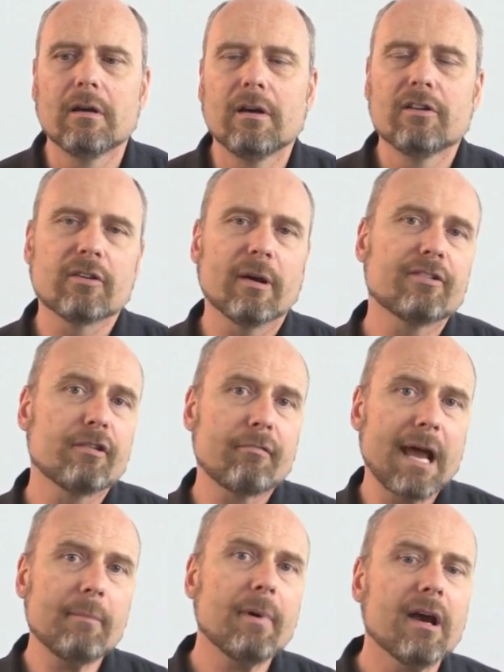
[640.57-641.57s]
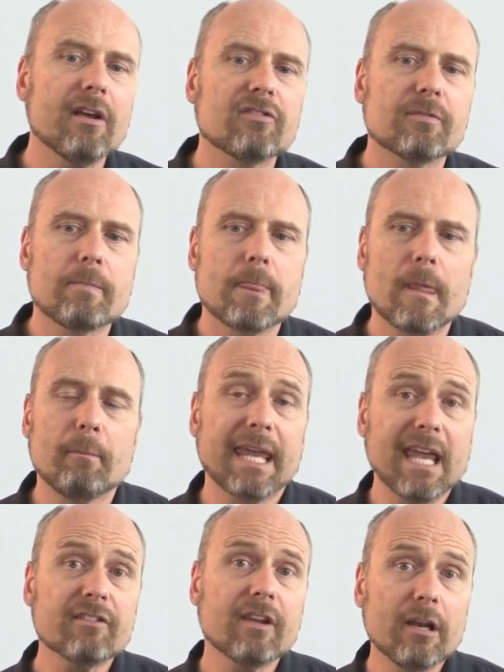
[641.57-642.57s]
So as the rabbis
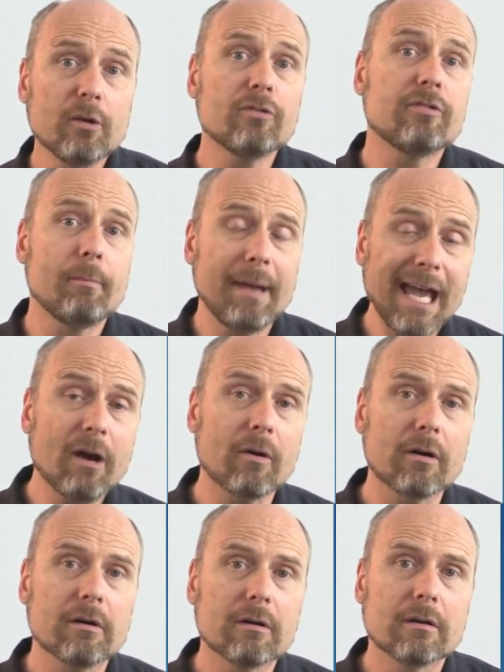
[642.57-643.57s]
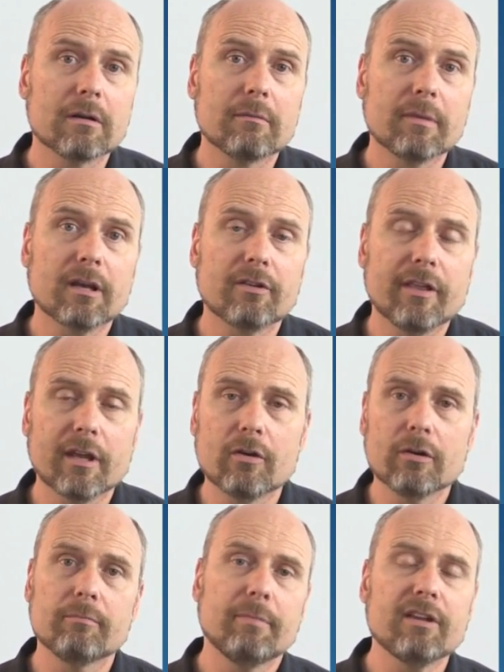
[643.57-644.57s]
began to lose the power, because they
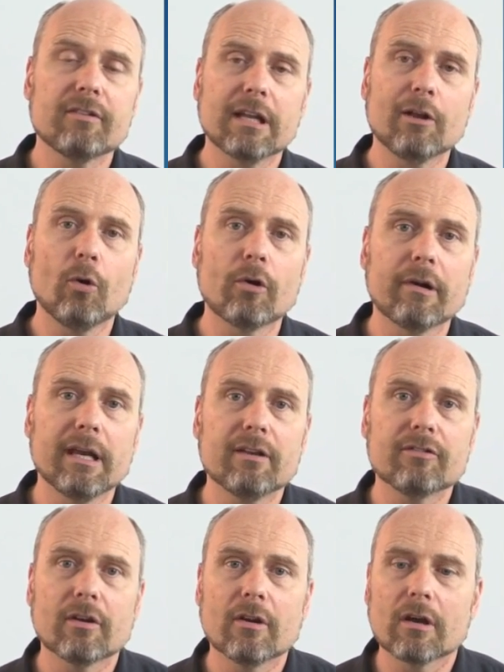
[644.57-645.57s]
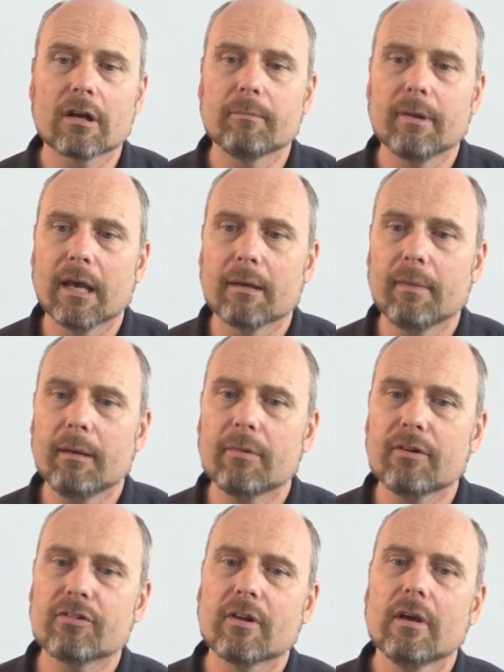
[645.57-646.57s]
couldn't basically order hits on non-compliant
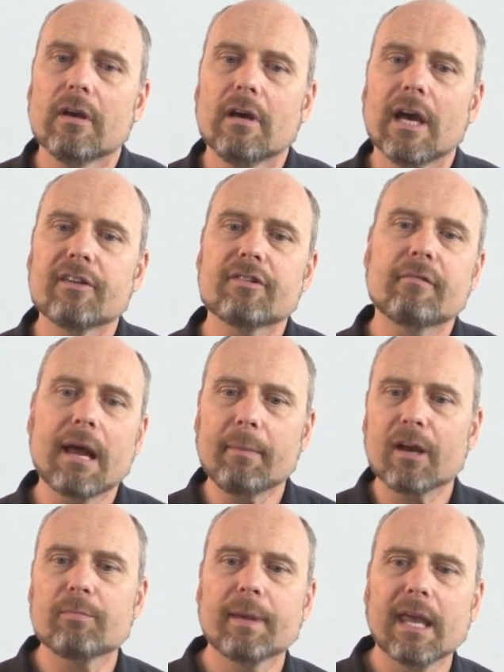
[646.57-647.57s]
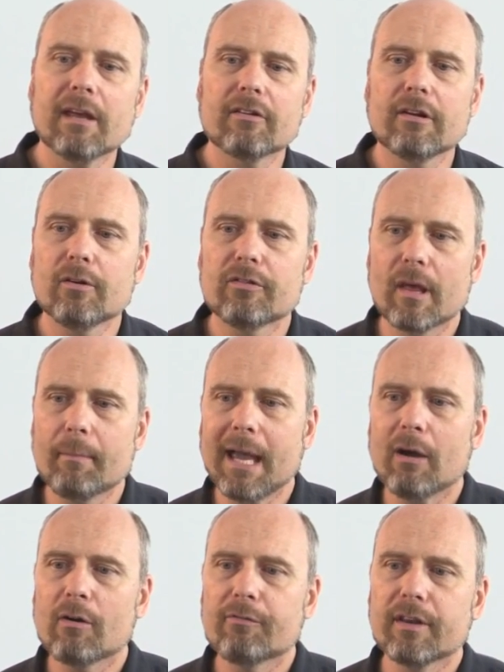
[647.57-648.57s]
members, as the rabbis began to lose their
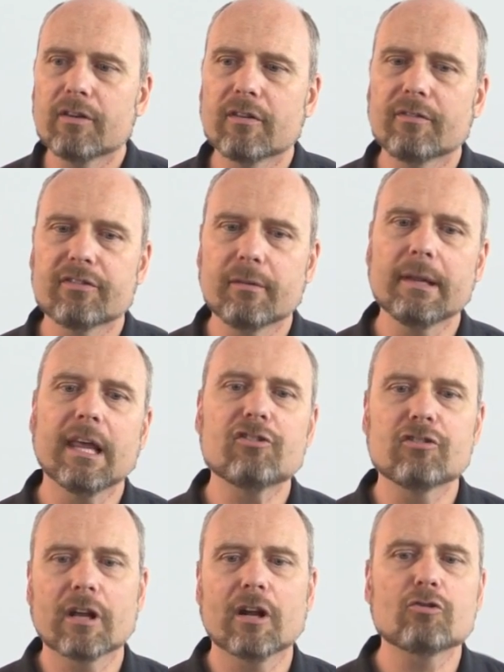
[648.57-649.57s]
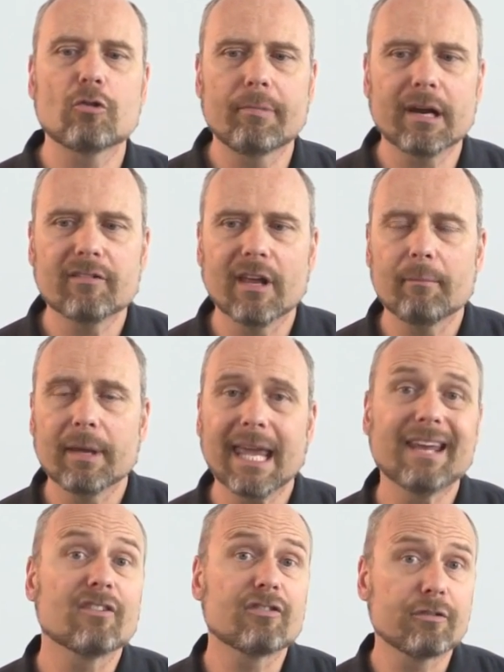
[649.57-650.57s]
power, fears of assimilation and cultural breakdown
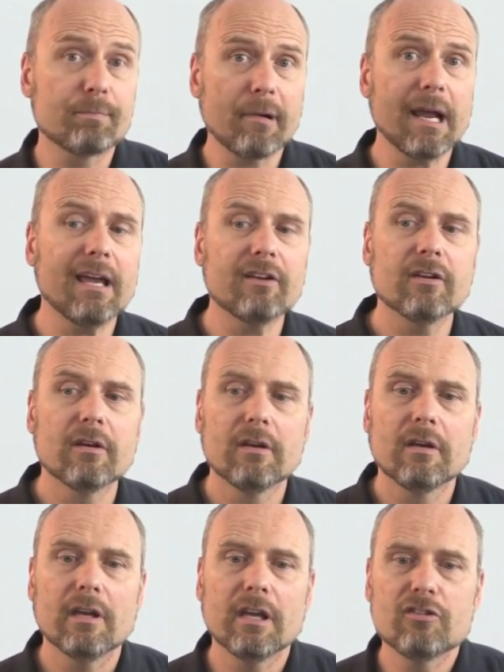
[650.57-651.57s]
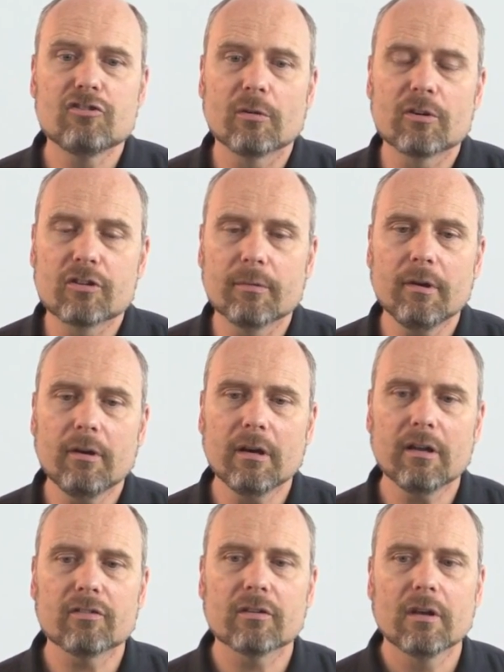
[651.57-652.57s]
began to spread in Jewish
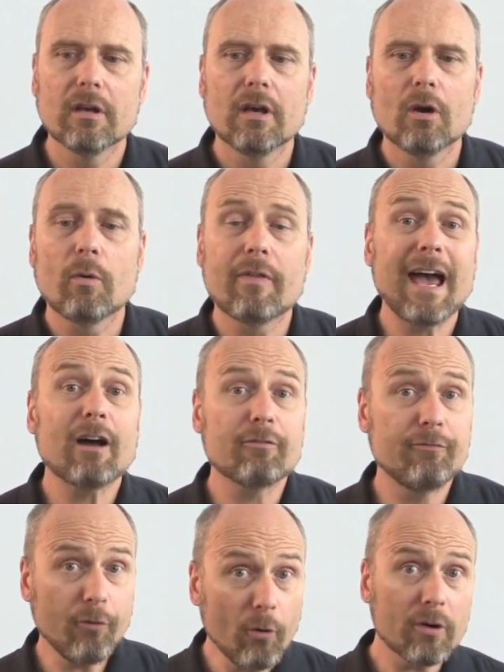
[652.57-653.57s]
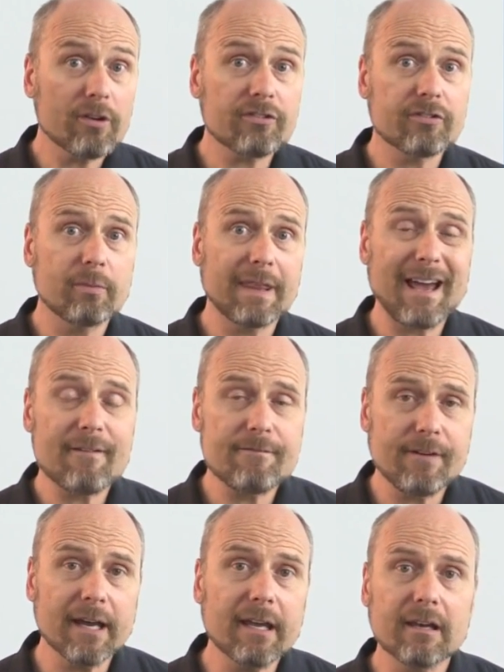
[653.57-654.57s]
communities. Without force, without
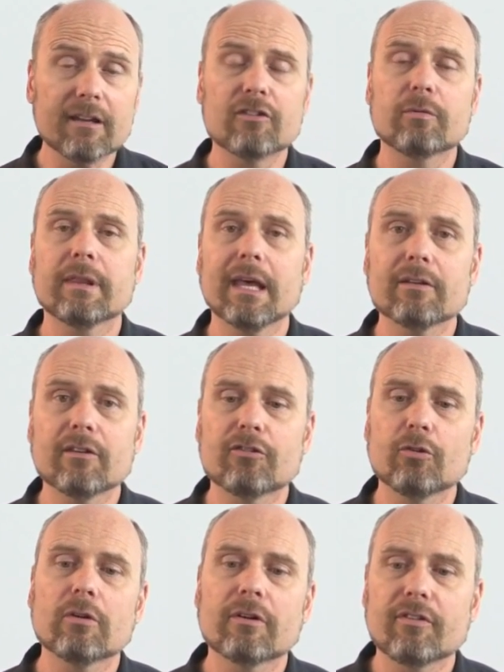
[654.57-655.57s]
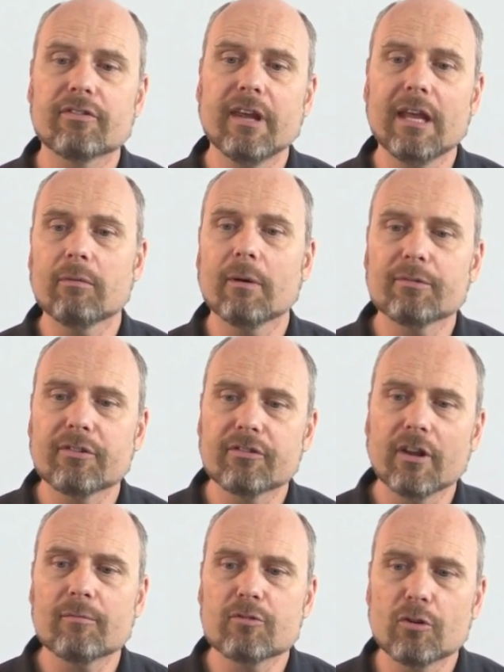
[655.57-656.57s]
violence, without the sword of the state, what was to
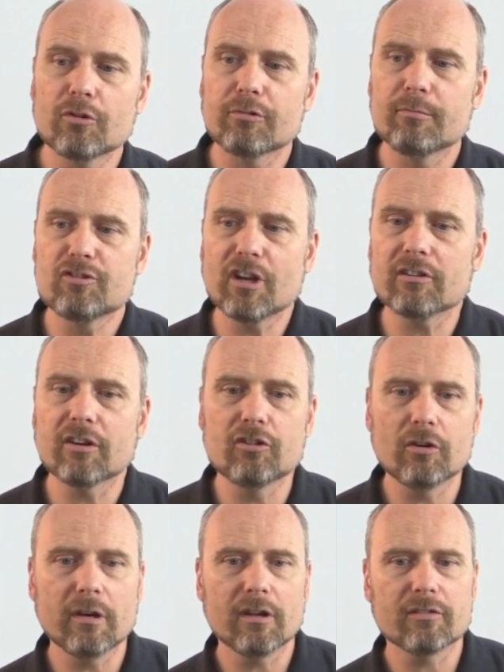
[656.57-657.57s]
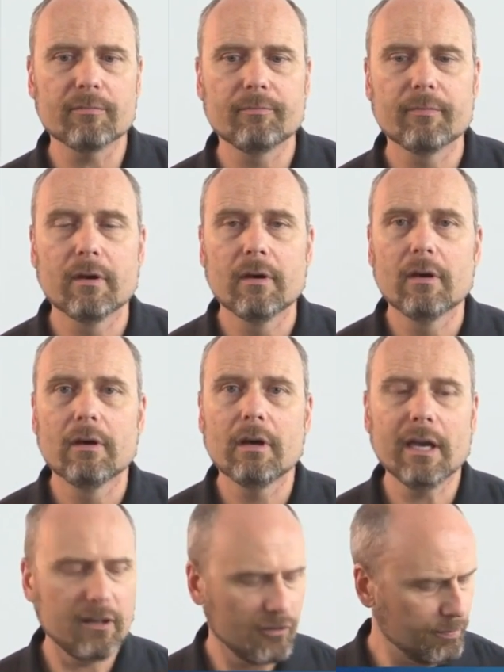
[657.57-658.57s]
stop Jews from rejecting Judaism
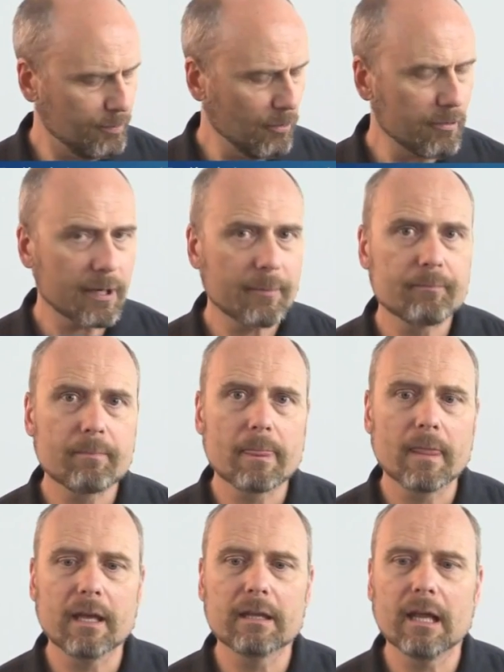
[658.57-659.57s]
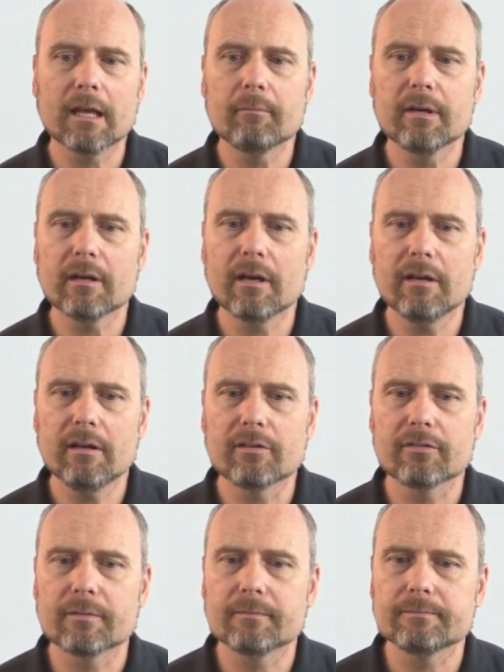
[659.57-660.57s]
and exploring Enlightenment ideas?